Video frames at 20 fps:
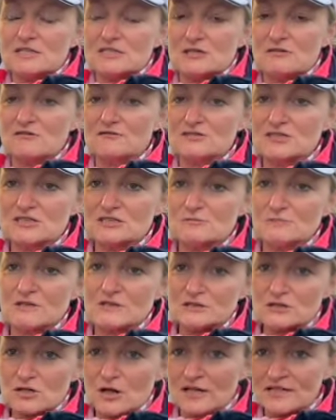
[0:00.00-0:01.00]
So we've just
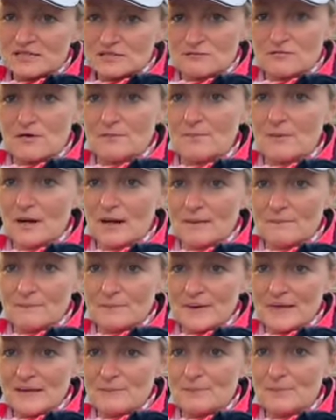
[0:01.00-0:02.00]
been trying to
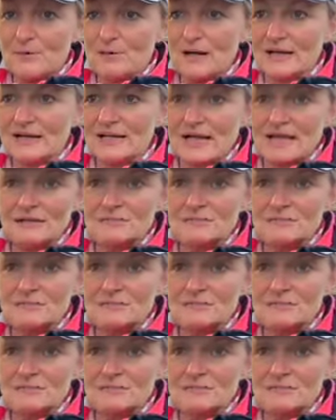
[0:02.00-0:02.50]
remind people and get